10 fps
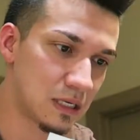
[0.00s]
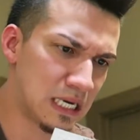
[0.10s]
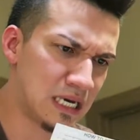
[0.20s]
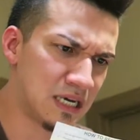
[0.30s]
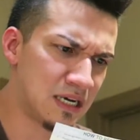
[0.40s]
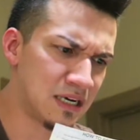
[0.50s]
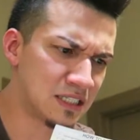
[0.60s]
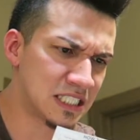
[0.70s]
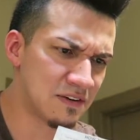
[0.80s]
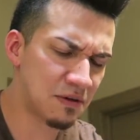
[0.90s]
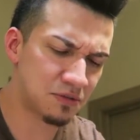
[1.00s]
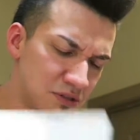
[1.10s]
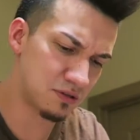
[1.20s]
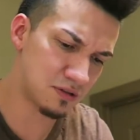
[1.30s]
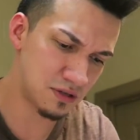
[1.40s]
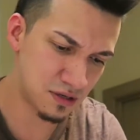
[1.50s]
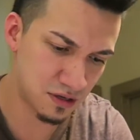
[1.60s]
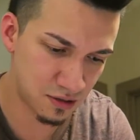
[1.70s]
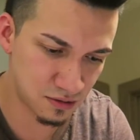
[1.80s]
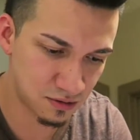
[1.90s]
Uh, save up to
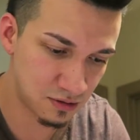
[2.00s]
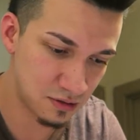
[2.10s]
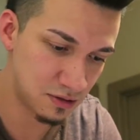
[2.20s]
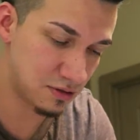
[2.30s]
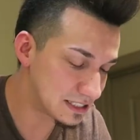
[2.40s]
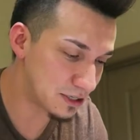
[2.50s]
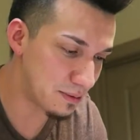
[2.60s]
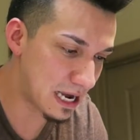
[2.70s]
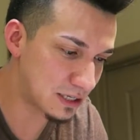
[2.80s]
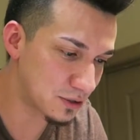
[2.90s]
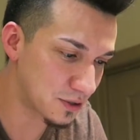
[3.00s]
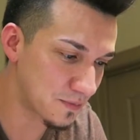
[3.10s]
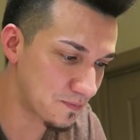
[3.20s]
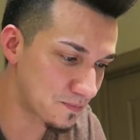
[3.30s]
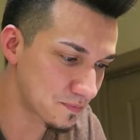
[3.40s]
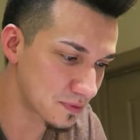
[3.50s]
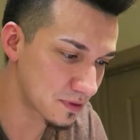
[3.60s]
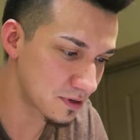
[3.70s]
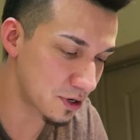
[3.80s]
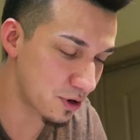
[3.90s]
no. Dear Emmanuel,
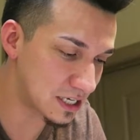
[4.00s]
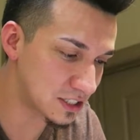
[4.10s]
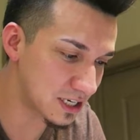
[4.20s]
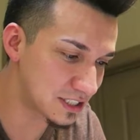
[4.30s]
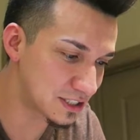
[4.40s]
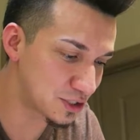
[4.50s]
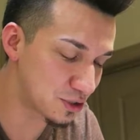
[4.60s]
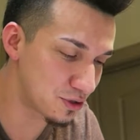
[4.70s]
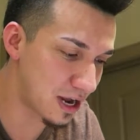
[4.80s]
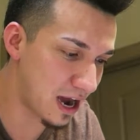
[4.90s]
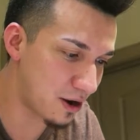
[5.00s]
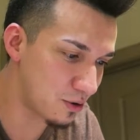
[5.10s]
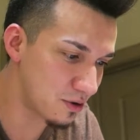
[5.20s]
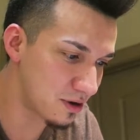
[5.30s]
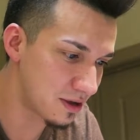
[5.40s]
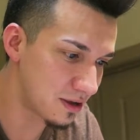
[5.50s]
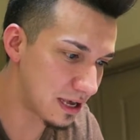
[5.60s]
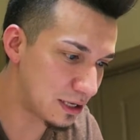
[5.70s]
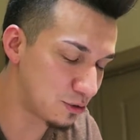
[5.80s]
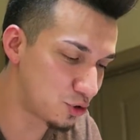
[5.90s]
congratulations, you're now
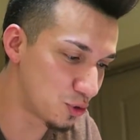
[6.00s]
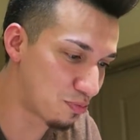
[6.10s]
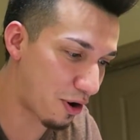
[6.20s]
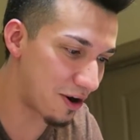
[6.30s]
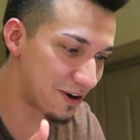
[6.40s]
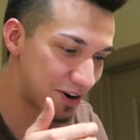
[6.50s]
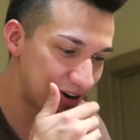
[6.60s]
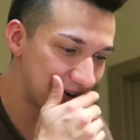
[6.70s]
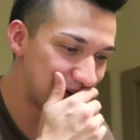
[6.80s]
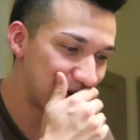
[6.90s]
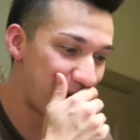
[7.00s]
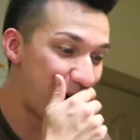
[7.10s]
a YouTube partner.